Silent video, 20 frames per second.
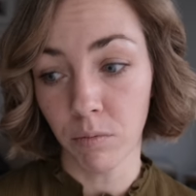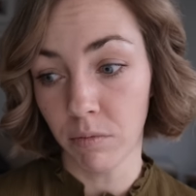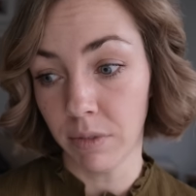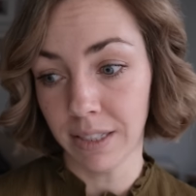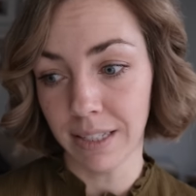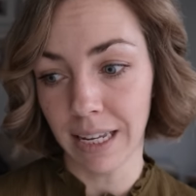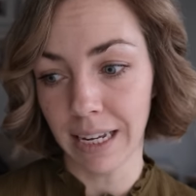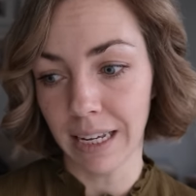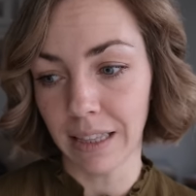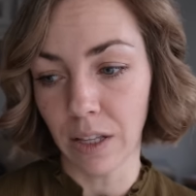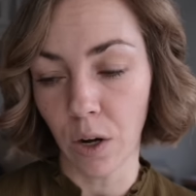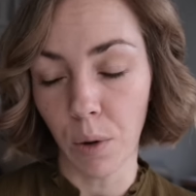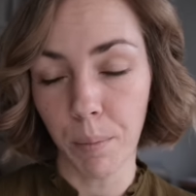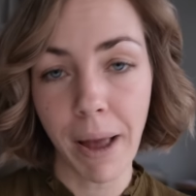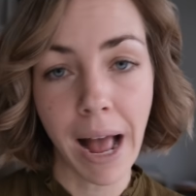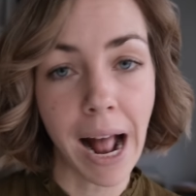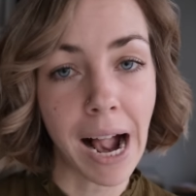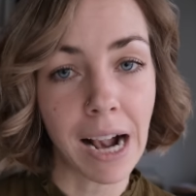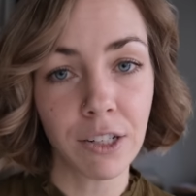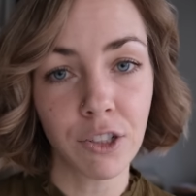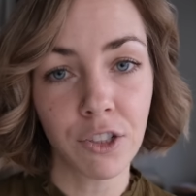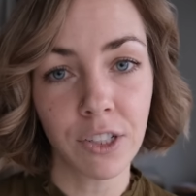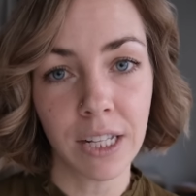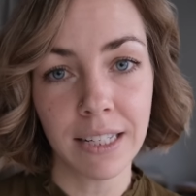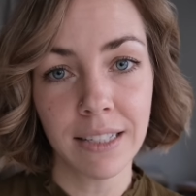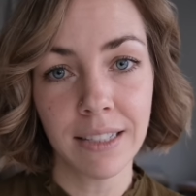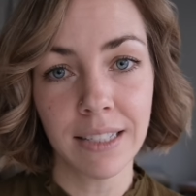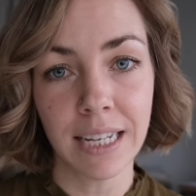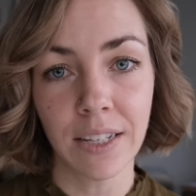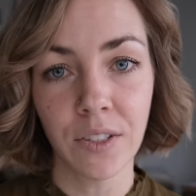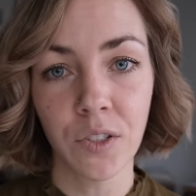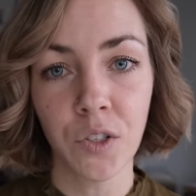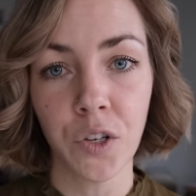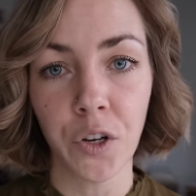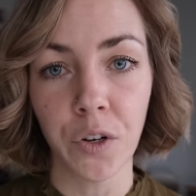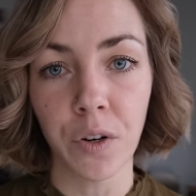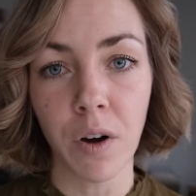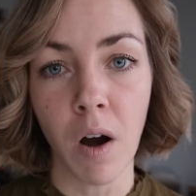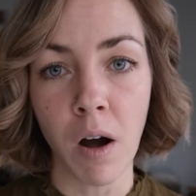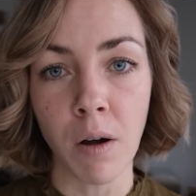It's like a little patch that sticks to
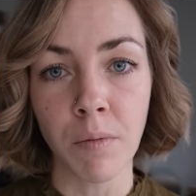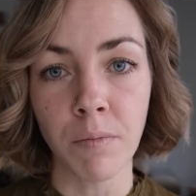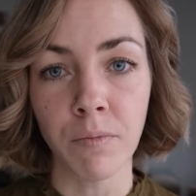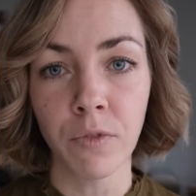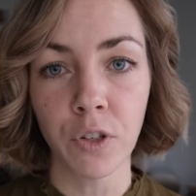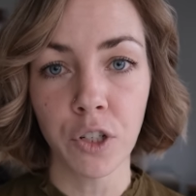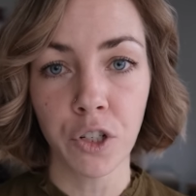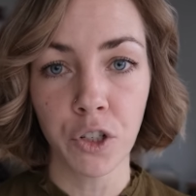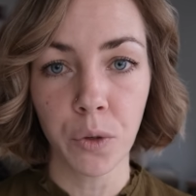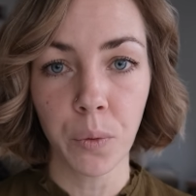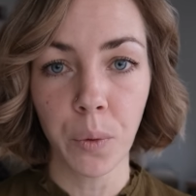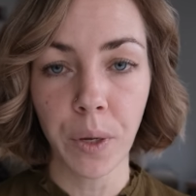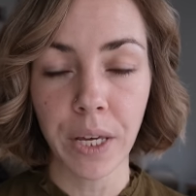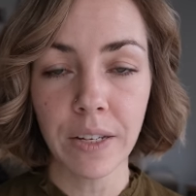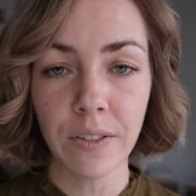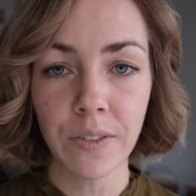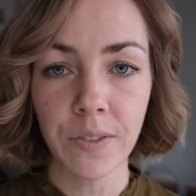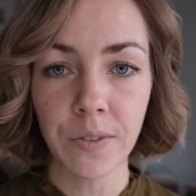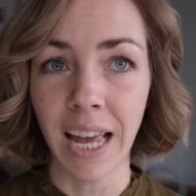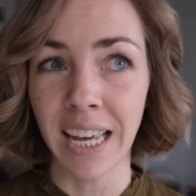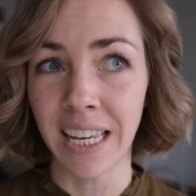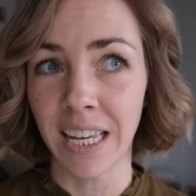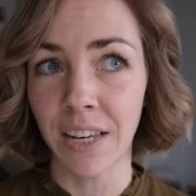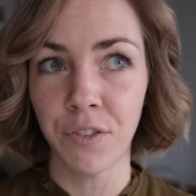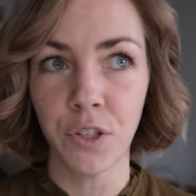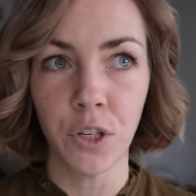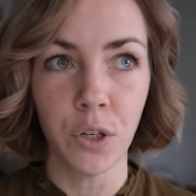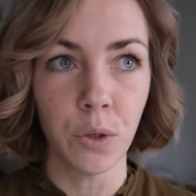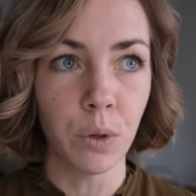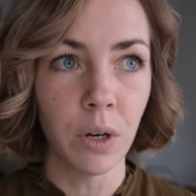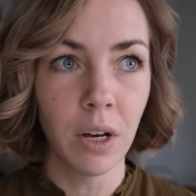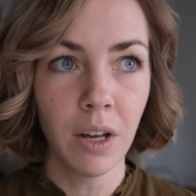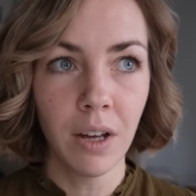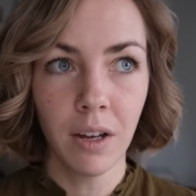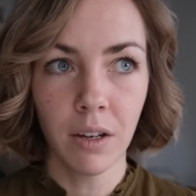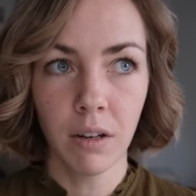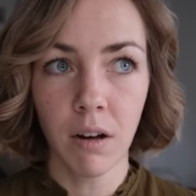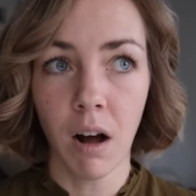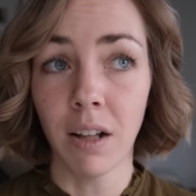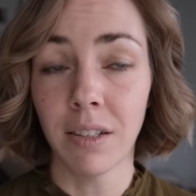your arm for two weeks and gives you
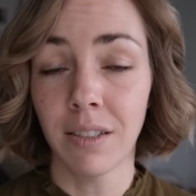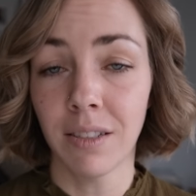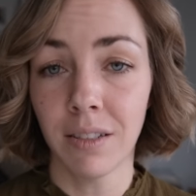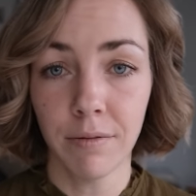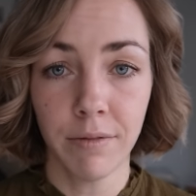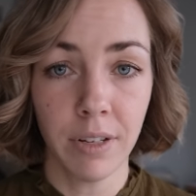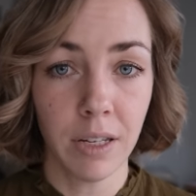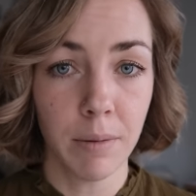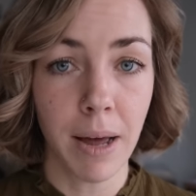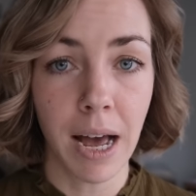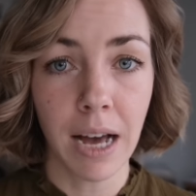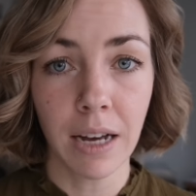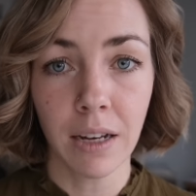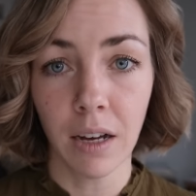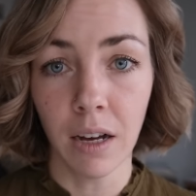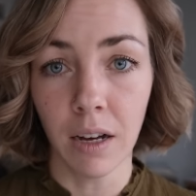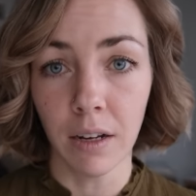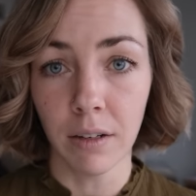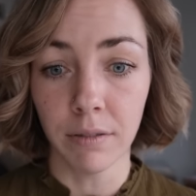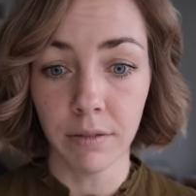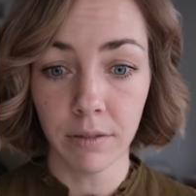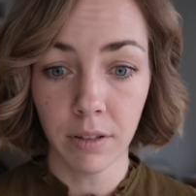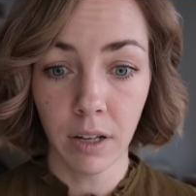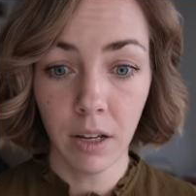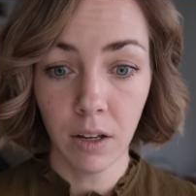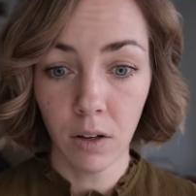constant feedback of